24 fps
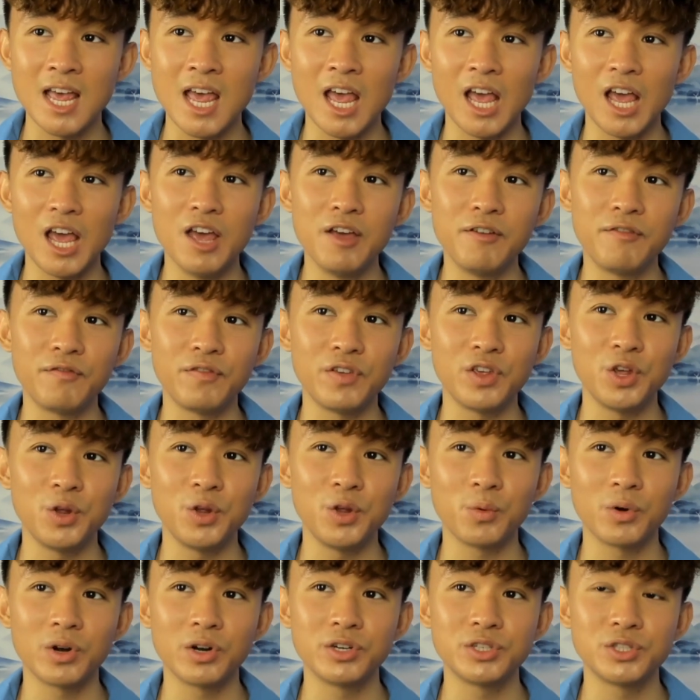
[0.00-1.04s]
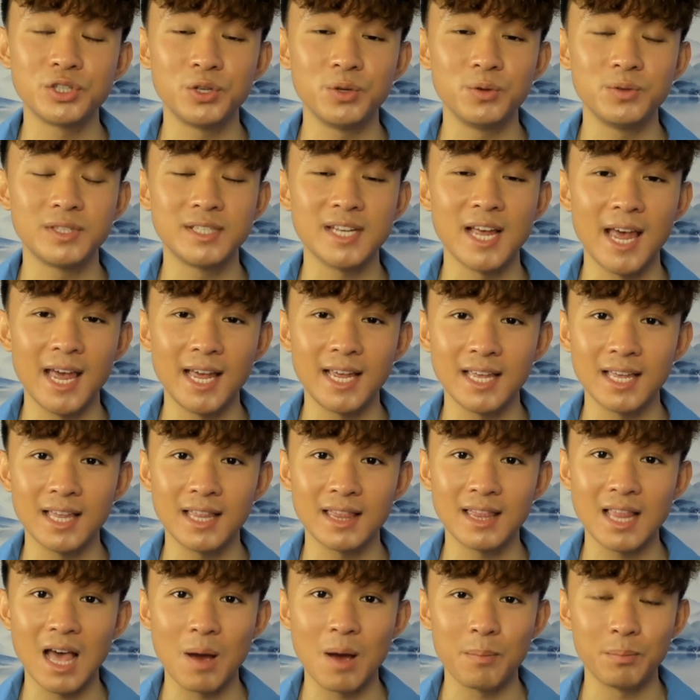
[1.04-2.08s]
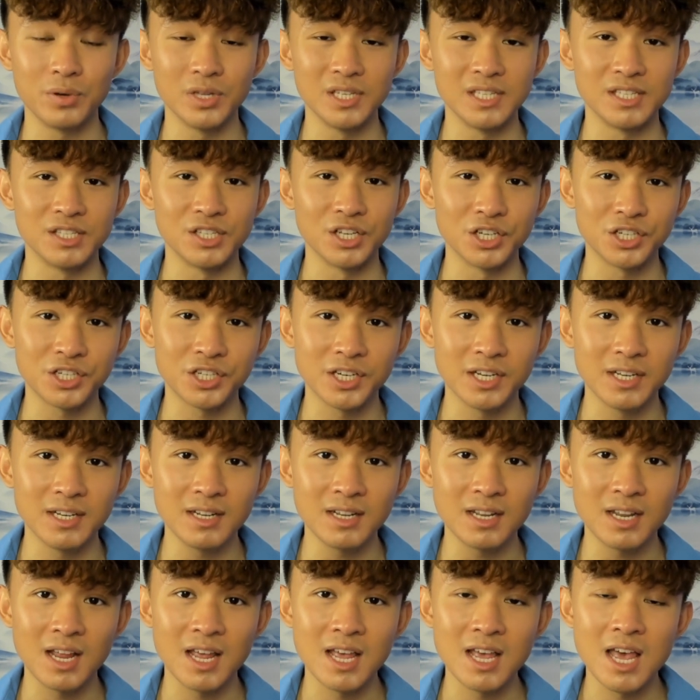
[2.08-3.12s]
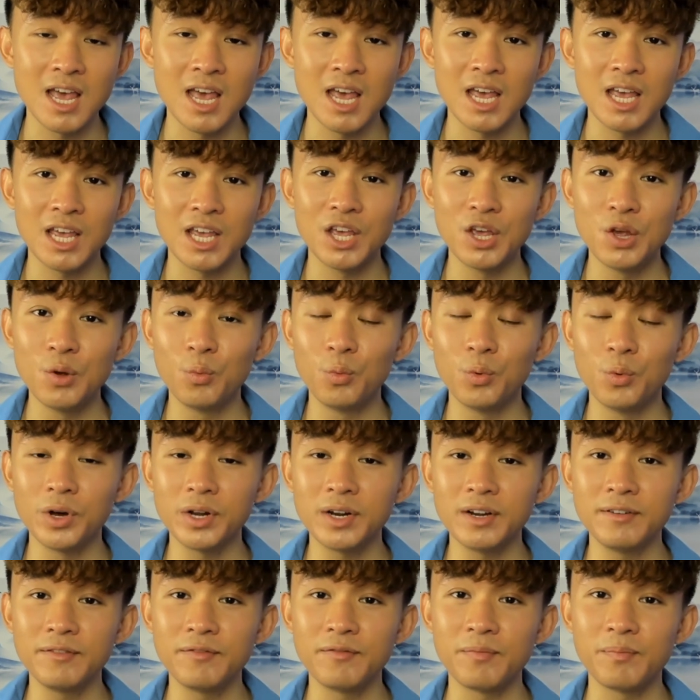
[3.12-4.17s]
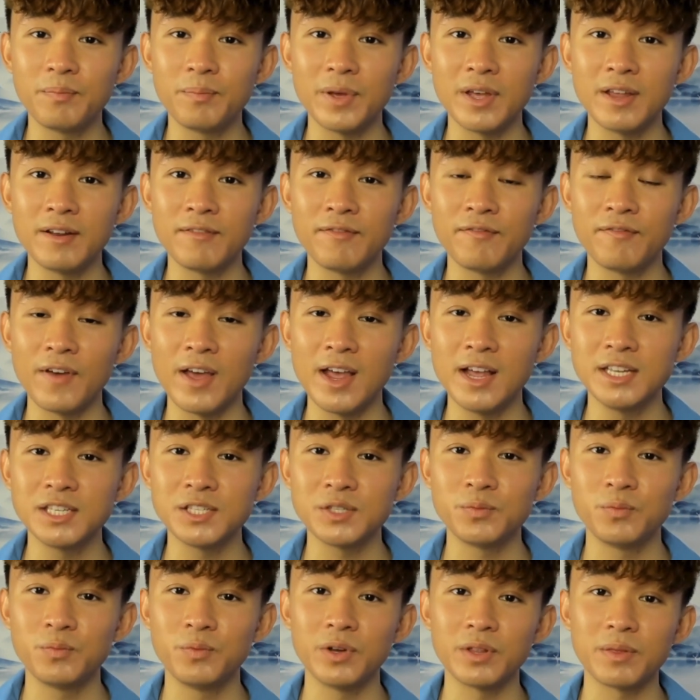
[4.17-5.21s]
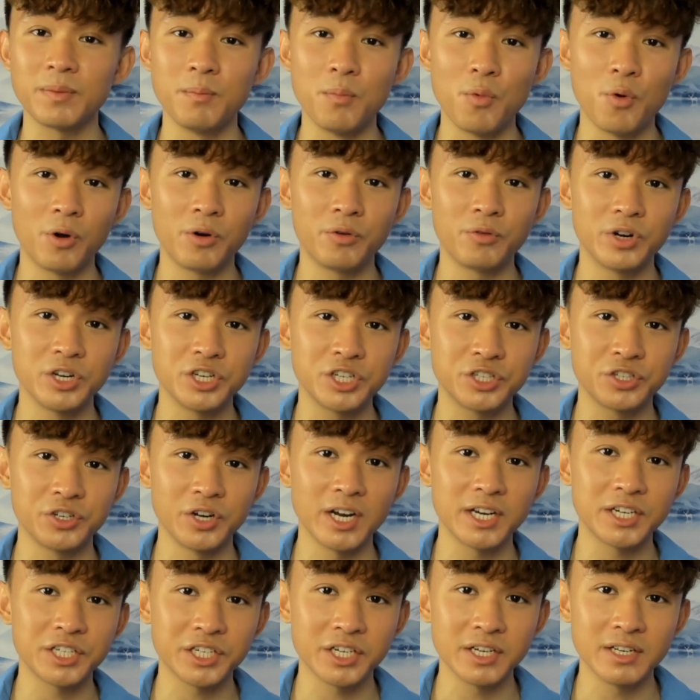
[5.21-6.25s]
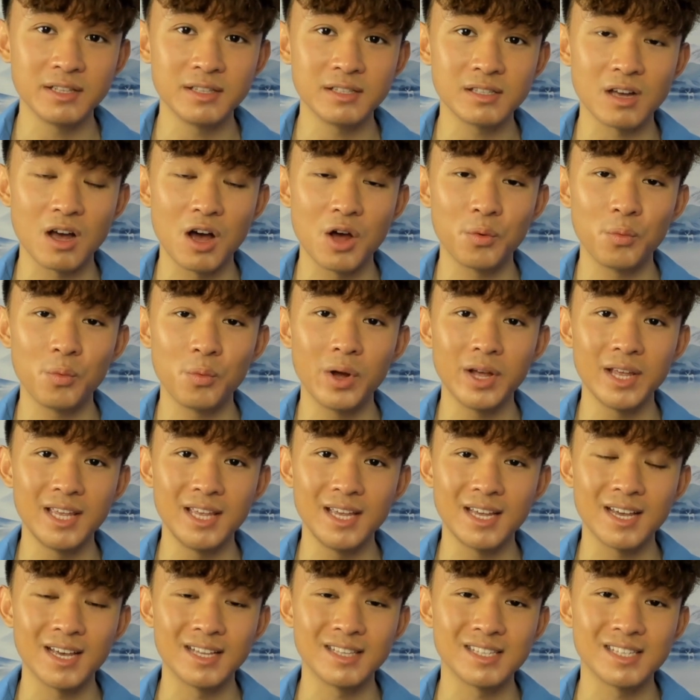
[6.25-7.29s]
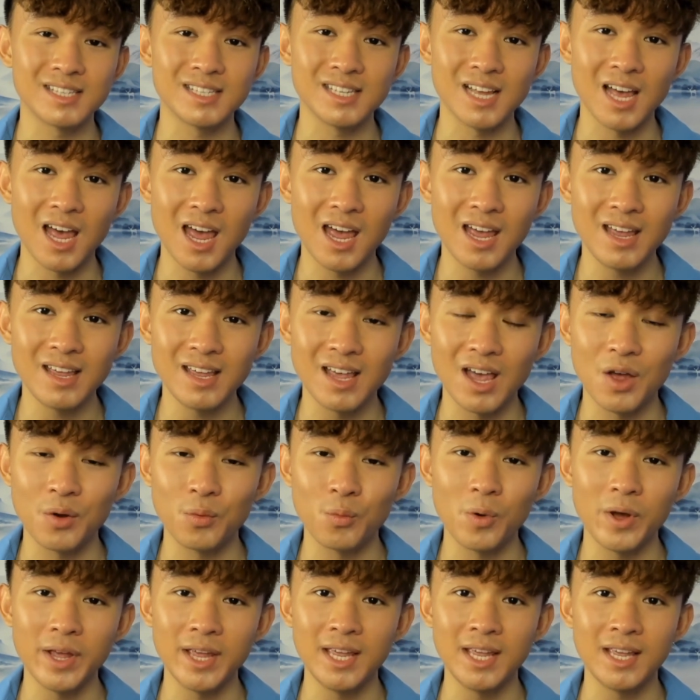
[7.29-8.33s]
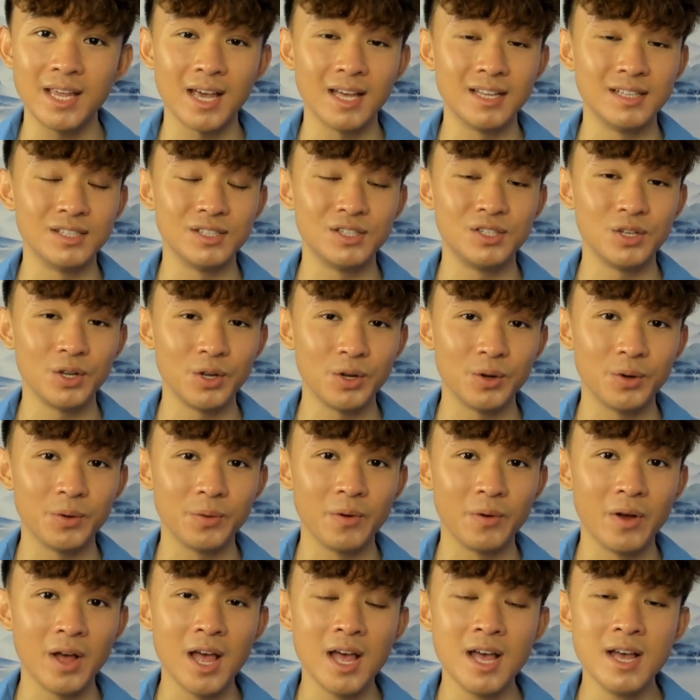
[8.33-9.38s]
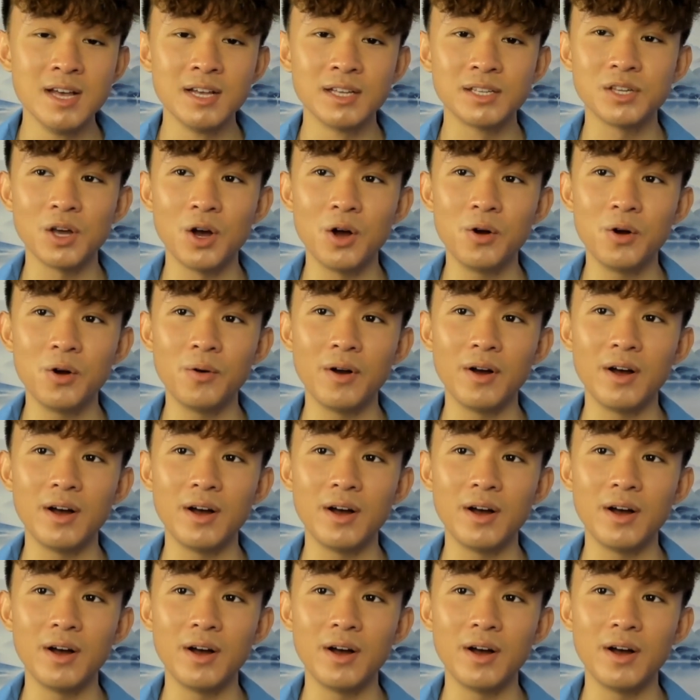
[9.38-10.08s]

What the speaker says: if he were to take in that position, he would have been faced with more restrictions on what he can say and what he can do. So